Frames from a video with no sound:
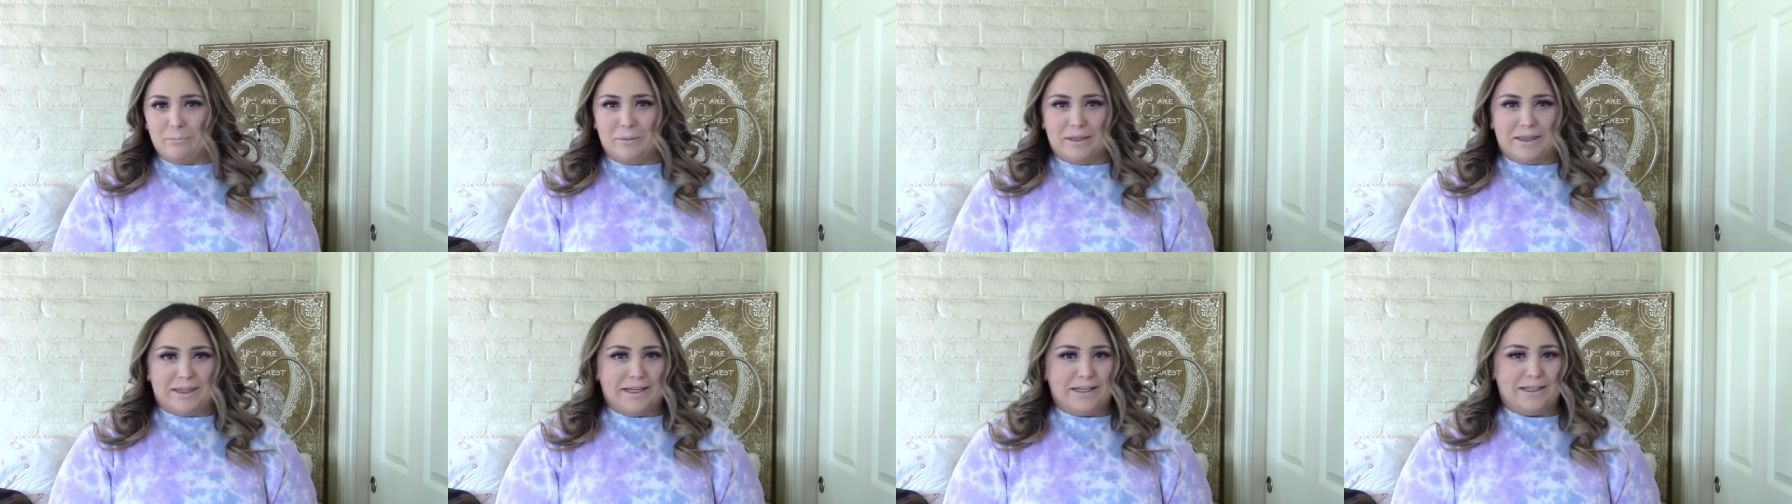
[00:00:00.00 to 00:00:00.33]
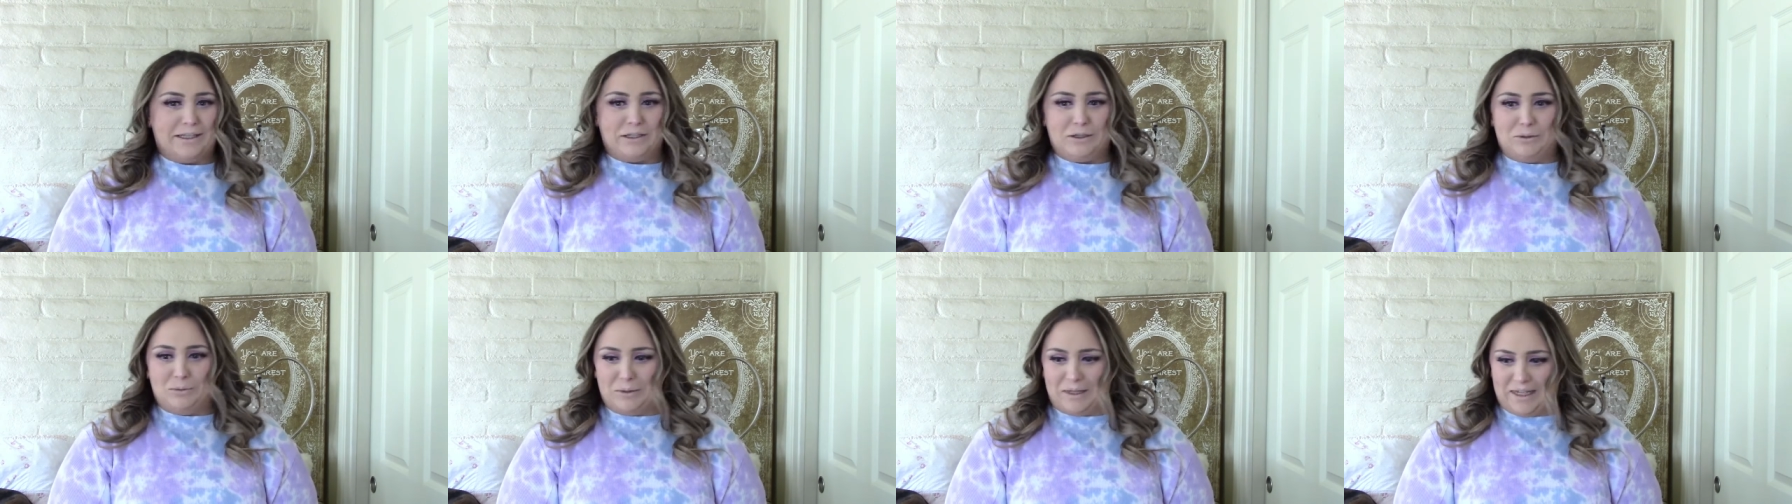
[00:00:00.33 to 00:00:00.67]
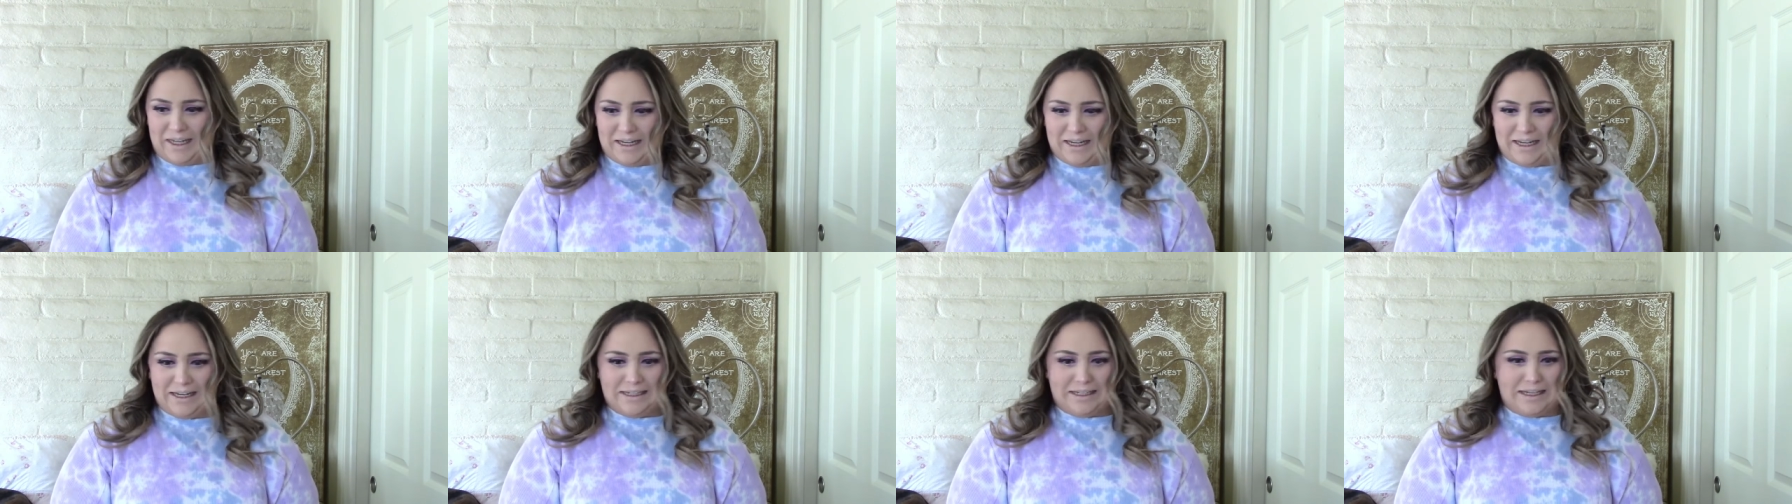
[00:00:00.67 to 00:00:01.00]
but then you
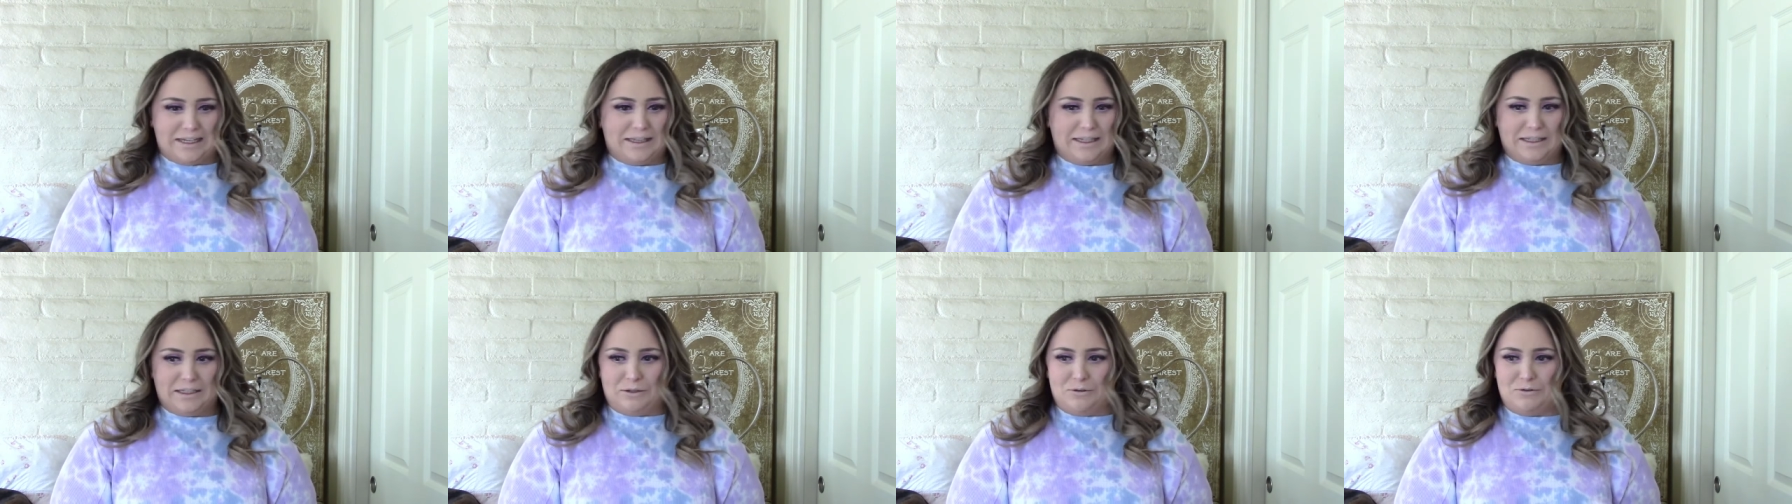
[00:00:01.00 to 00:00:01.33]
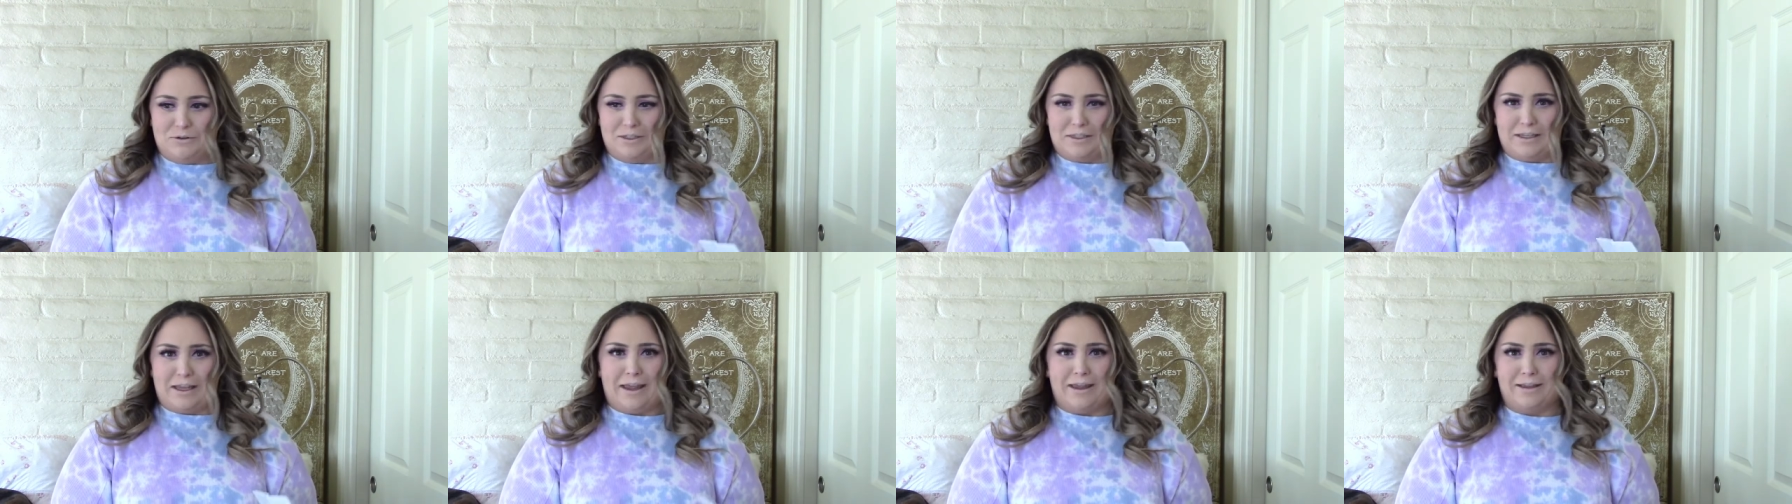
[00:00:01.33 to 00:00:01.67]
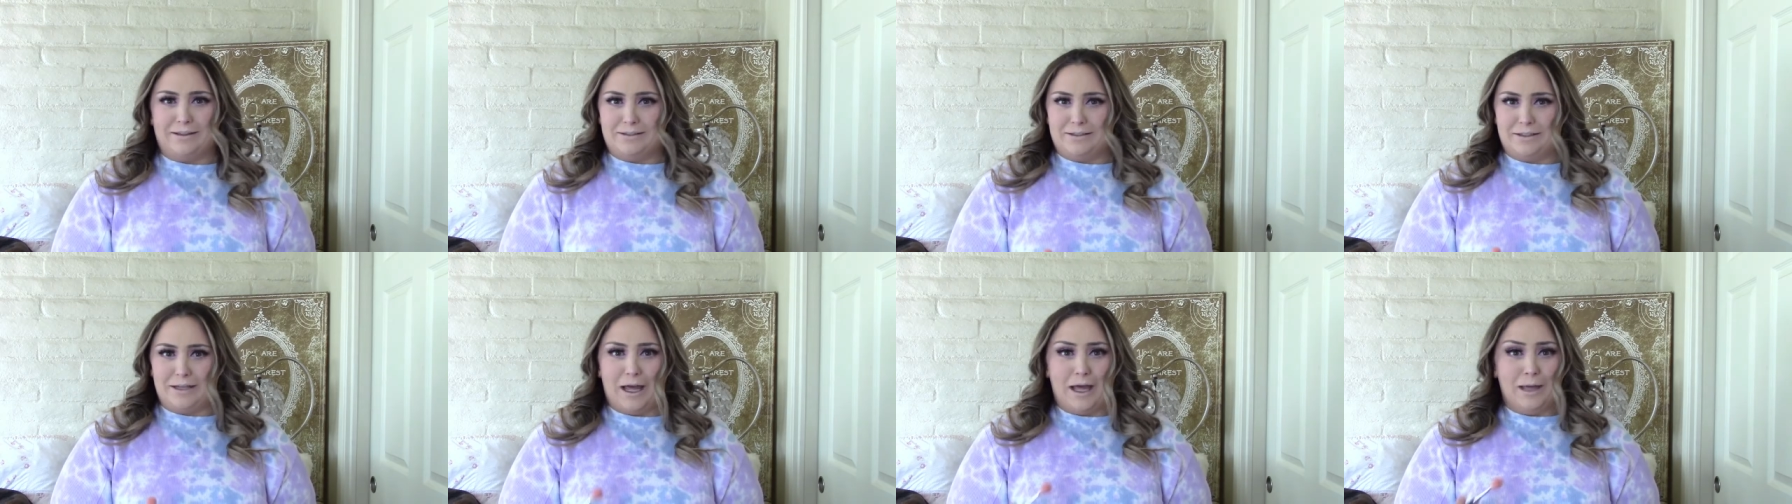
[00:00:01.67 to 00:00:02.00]
get it and then you just can't
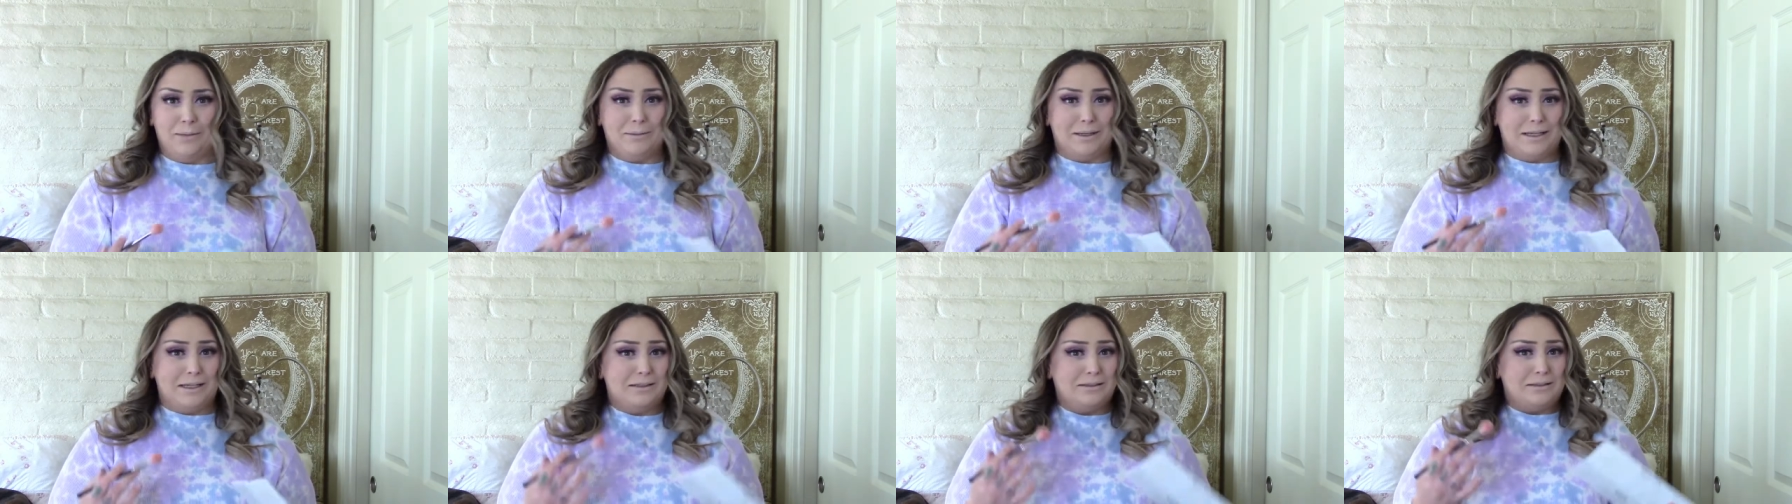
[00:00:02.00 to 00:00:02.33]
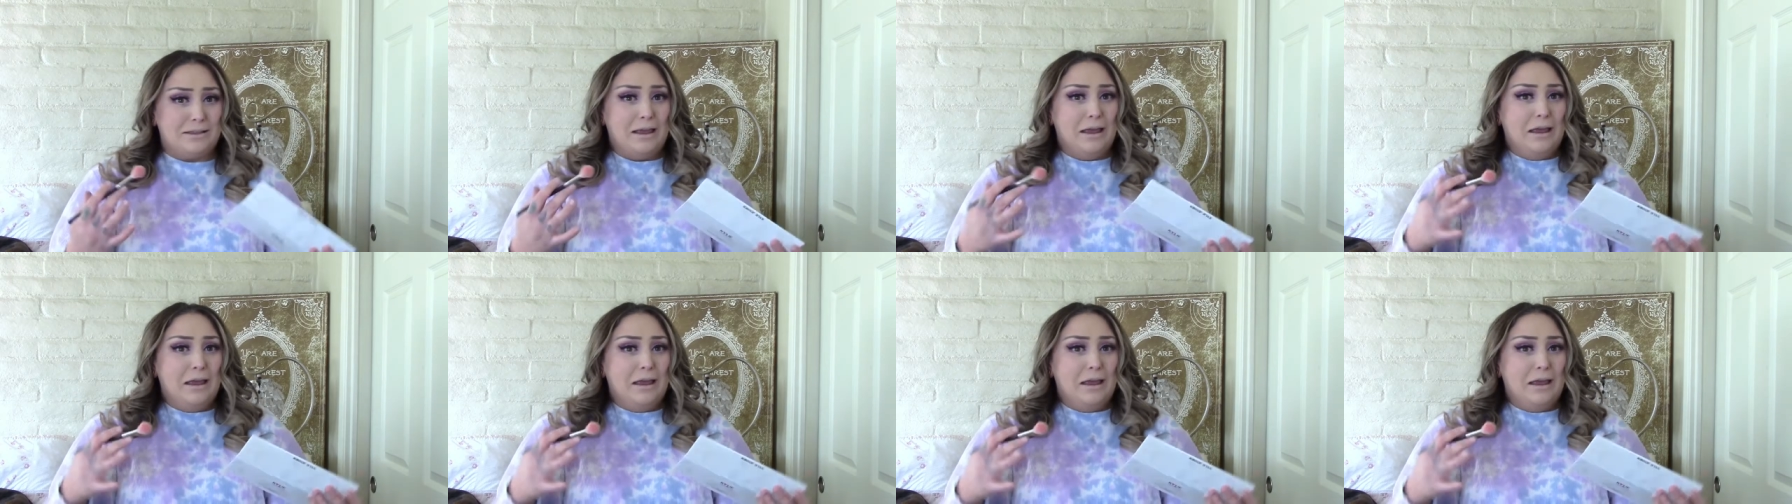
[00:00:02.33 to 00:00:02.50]
stop? Because